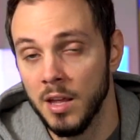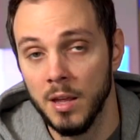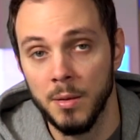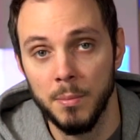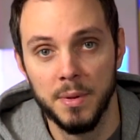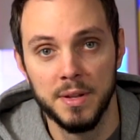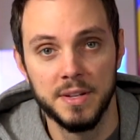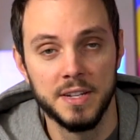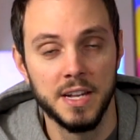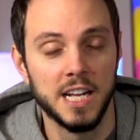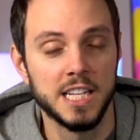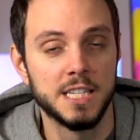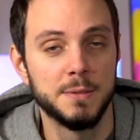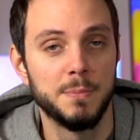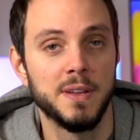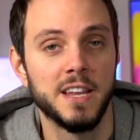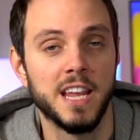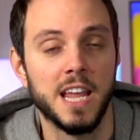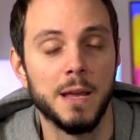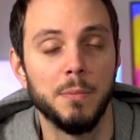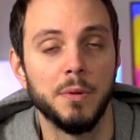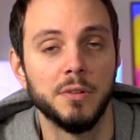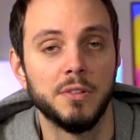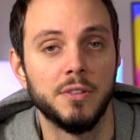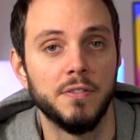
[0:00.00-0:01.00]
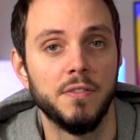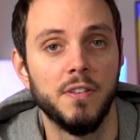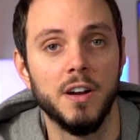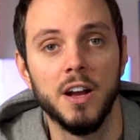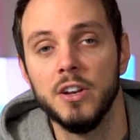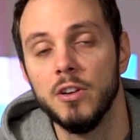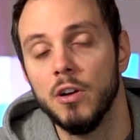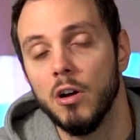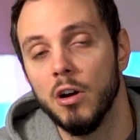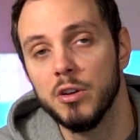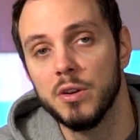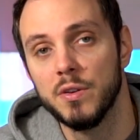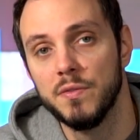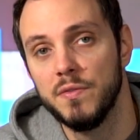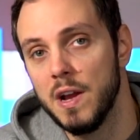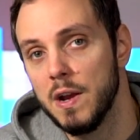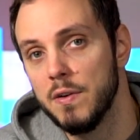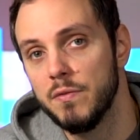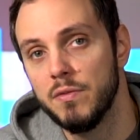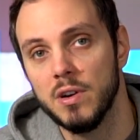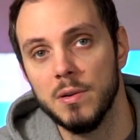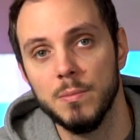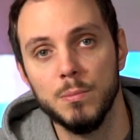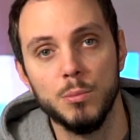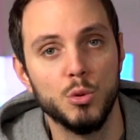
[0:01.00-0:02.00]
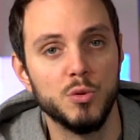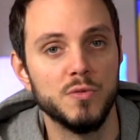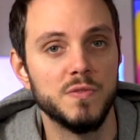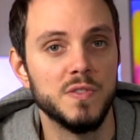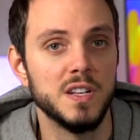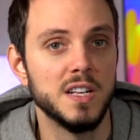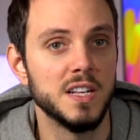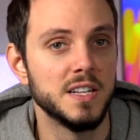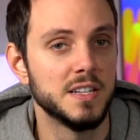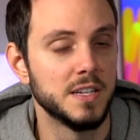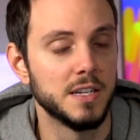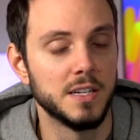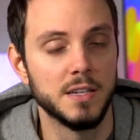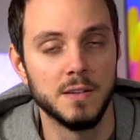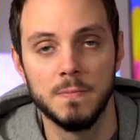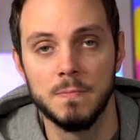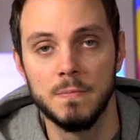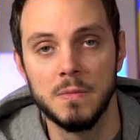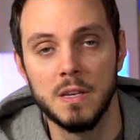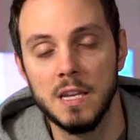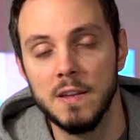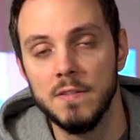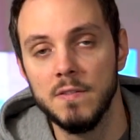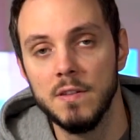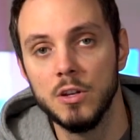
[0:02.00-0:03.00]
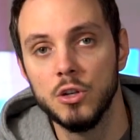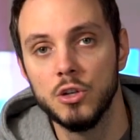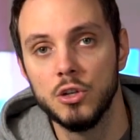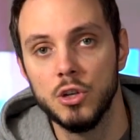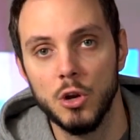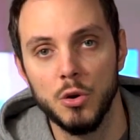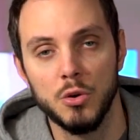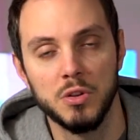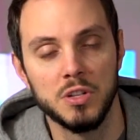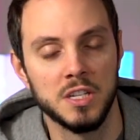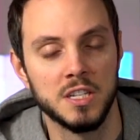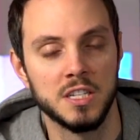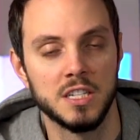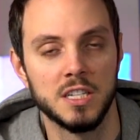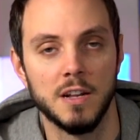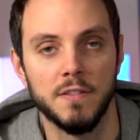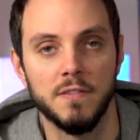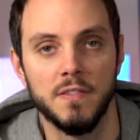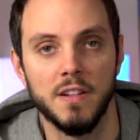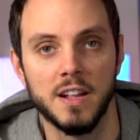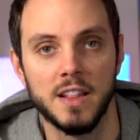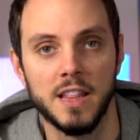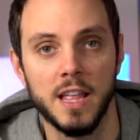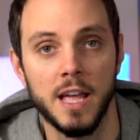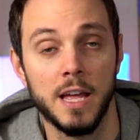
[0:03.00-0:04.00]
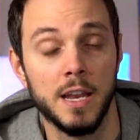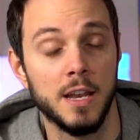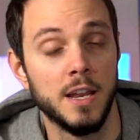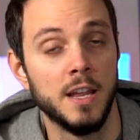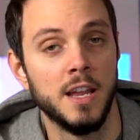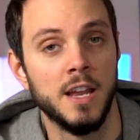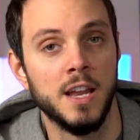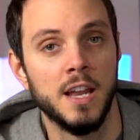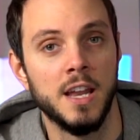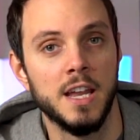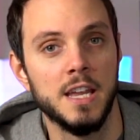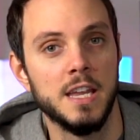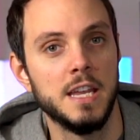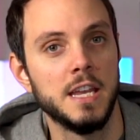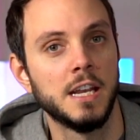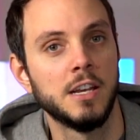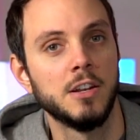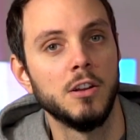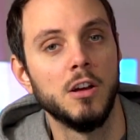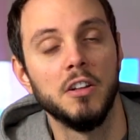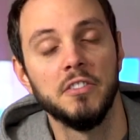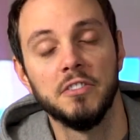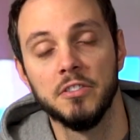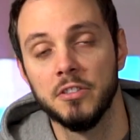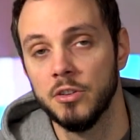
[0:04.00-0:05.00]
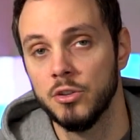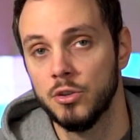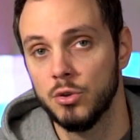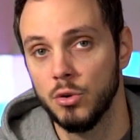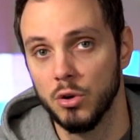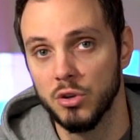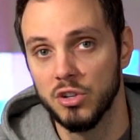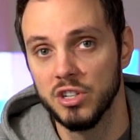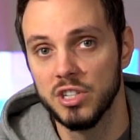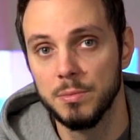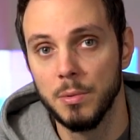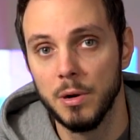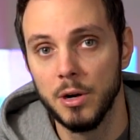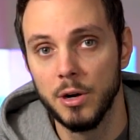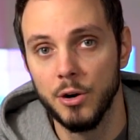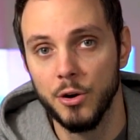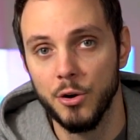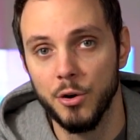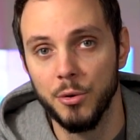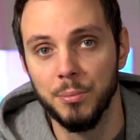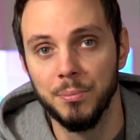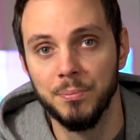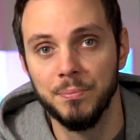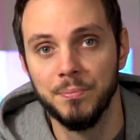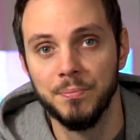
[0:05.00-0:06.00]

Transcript: Besides being able to find all your favorite movies and TV shows and stuff like that, it can also control your smart home.